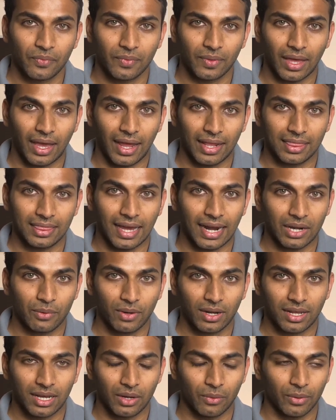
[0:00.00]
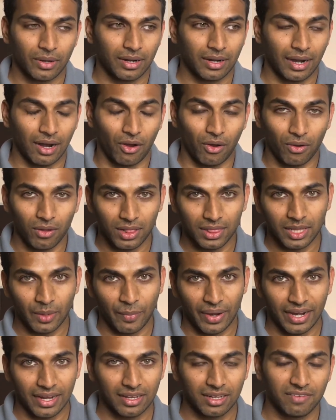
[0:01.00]
and that will cover all the
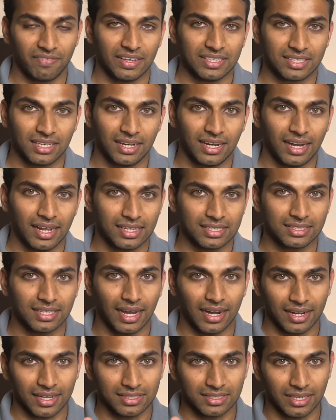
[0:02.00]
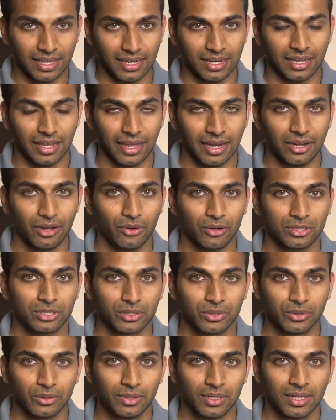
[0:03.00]
medical facilities that is in your
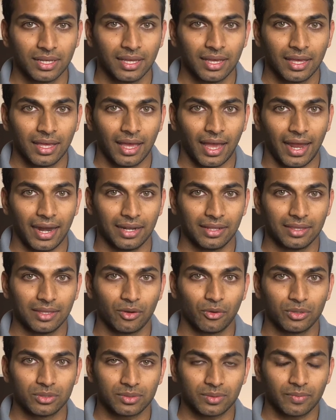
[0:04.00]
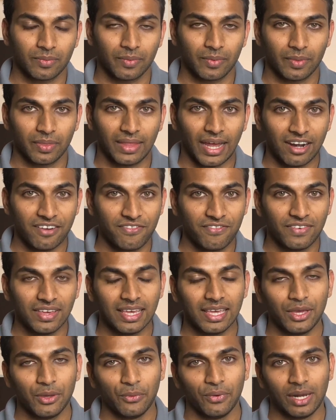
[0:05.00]
school, and that
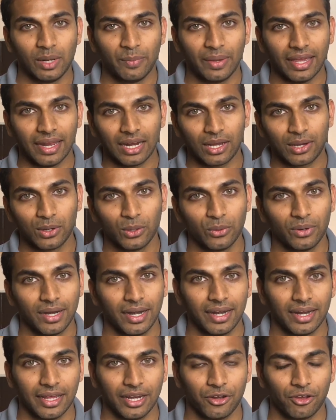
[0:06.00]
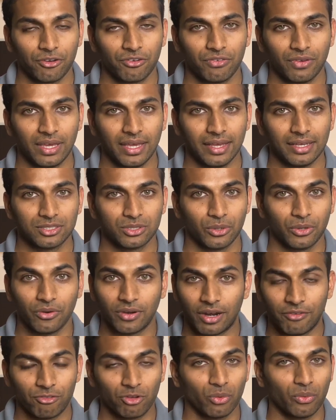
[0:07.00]
fee will be included in your fee, so you don't
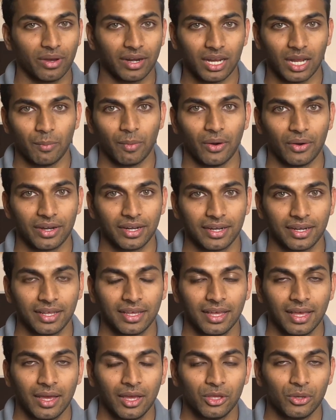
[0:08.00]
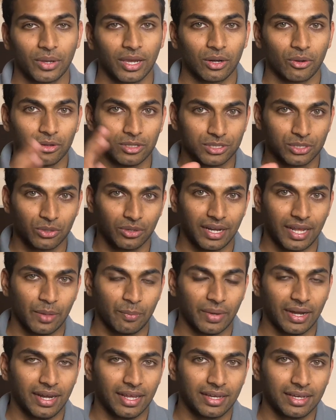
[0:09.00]
have to worry about it. You can also take
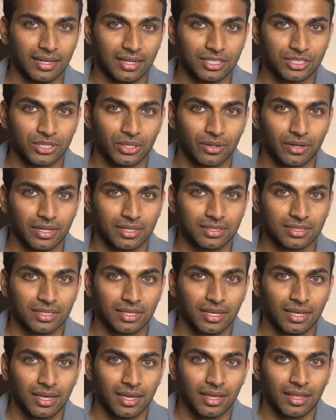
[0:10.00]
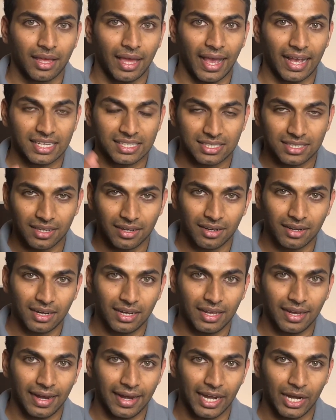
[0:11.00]
medical insurance
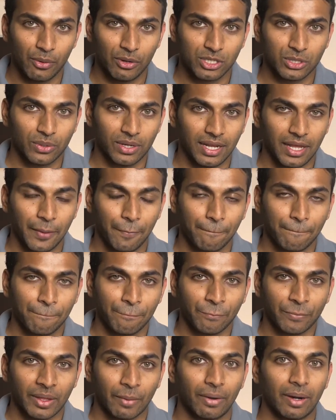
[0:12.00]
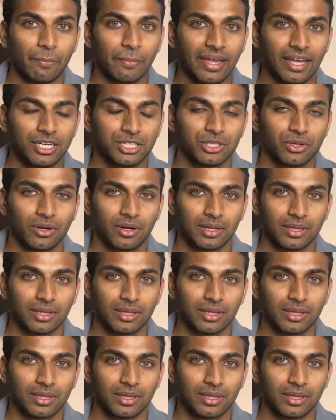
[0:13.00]
externally, individually, but make sure